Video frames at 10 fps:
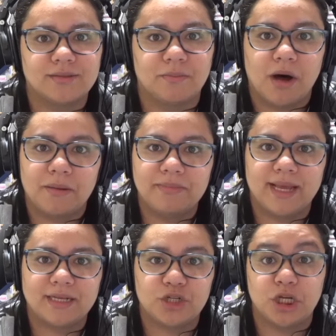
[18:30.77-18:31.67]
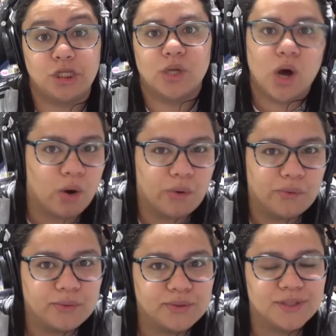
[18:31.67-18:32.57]
mom that she
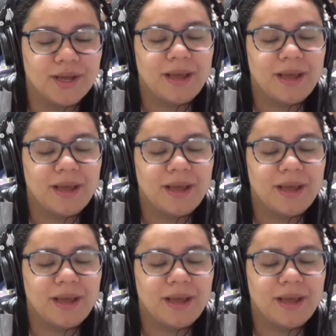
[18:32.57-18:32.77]
knows.